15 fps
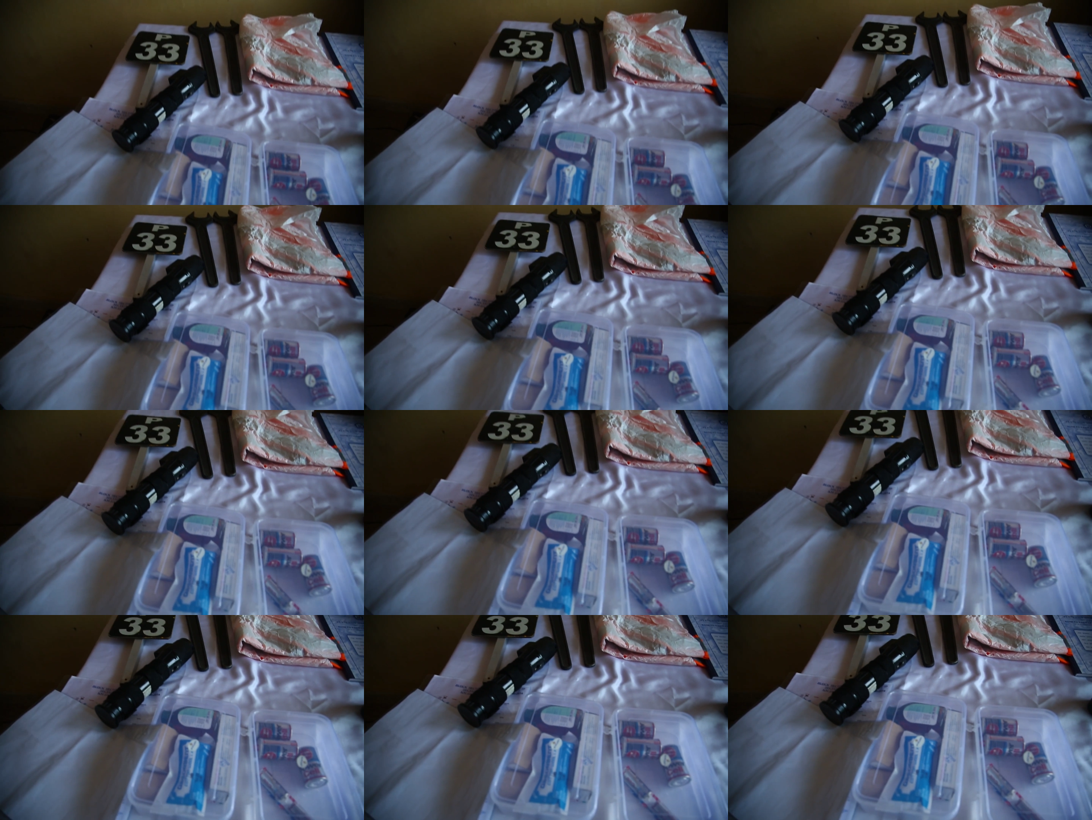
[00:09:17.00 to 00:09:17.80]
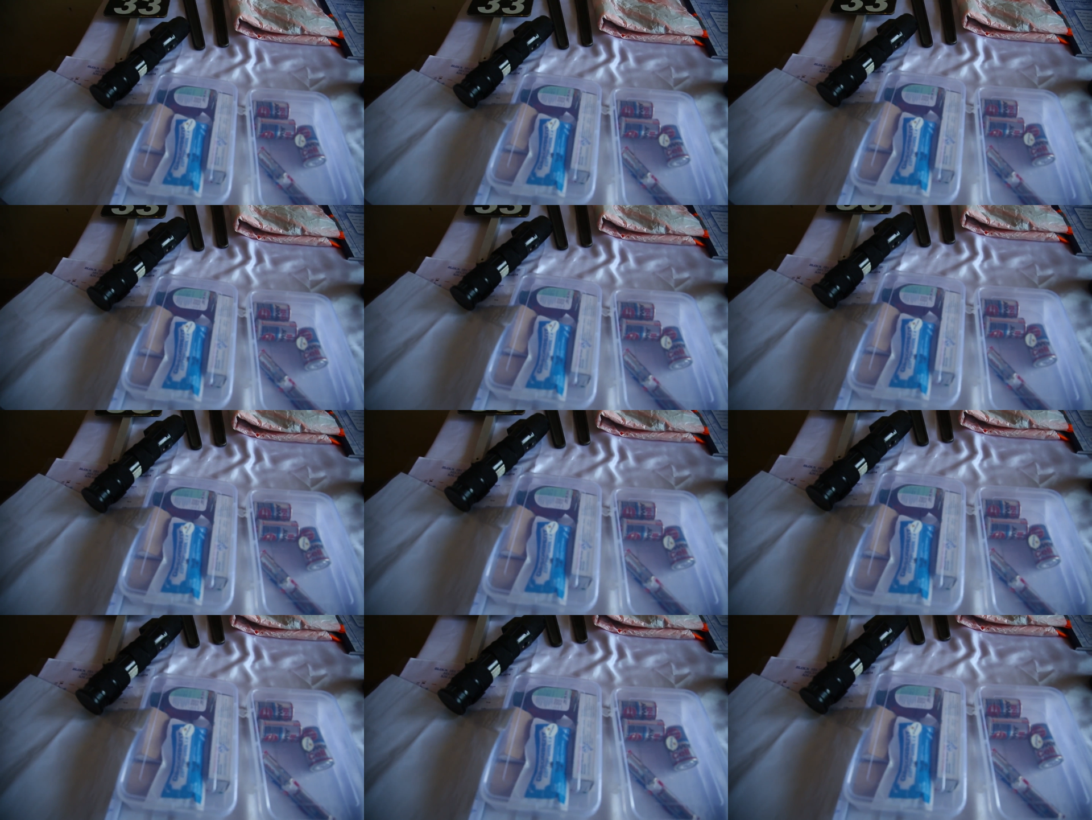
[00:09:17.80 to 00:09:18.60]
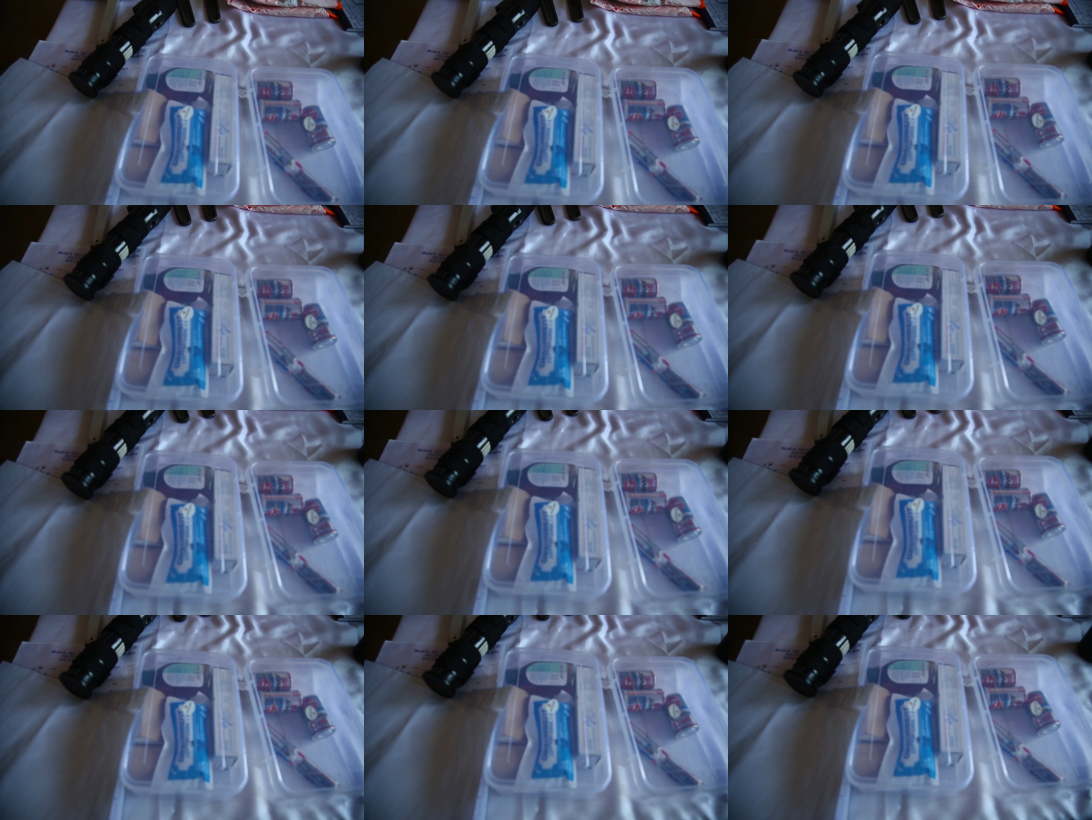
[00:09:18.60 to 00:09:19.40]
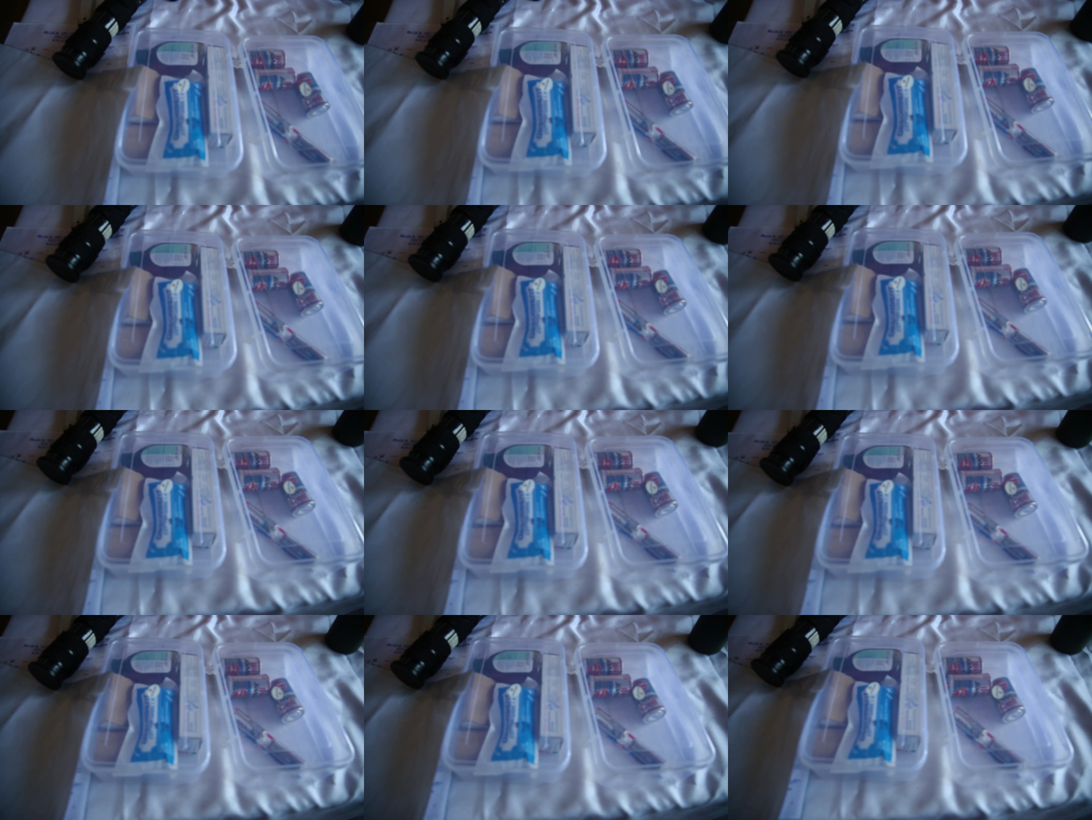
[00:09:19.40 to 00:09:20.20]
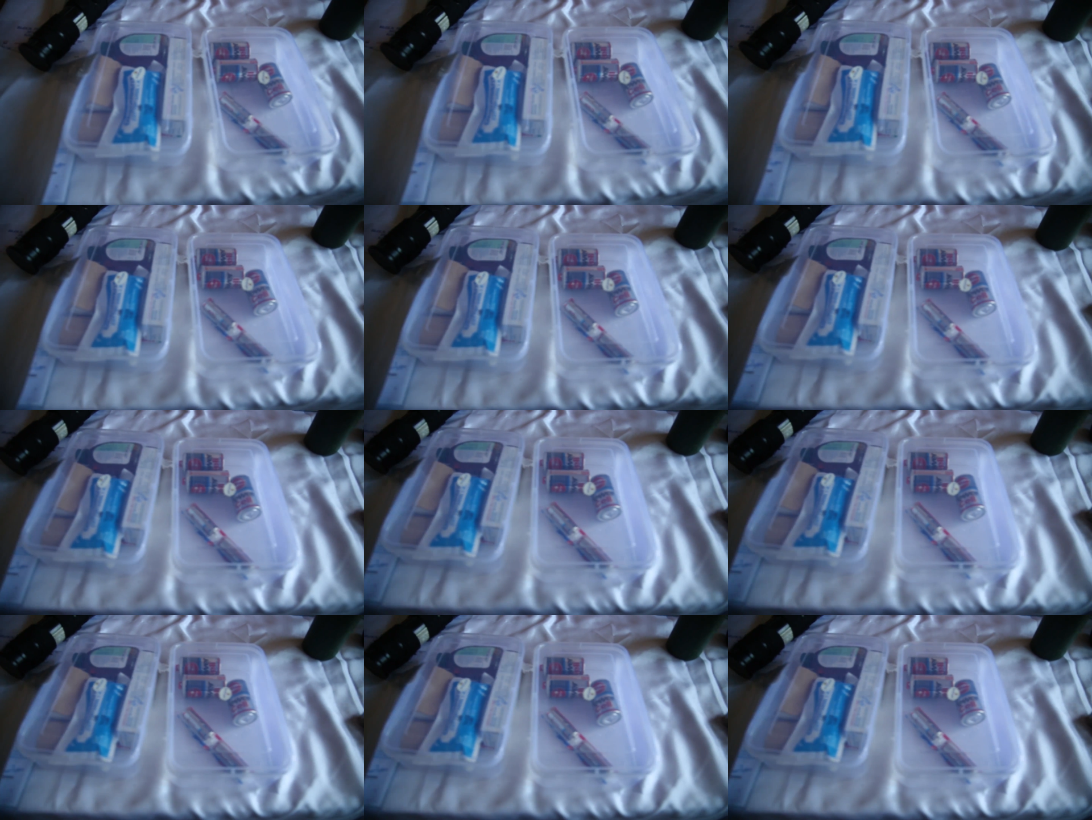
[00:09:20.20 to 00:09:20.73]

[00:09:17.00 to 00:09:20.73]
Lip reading: No face is visible, so there are no lips to read.